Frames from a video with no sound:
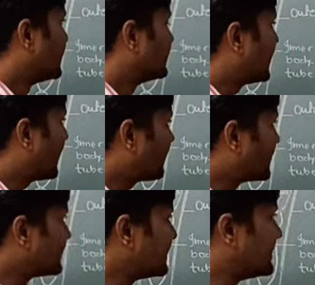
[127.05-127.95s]

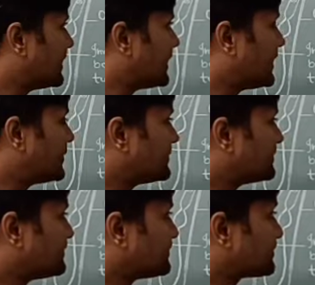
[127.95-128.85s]
Thereafter, the
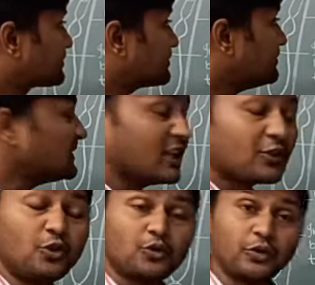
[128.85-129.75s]

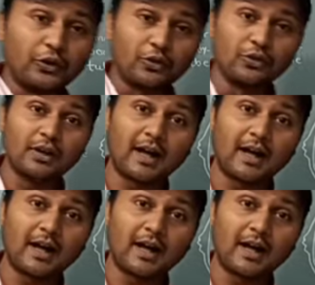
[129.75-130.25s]
cuticle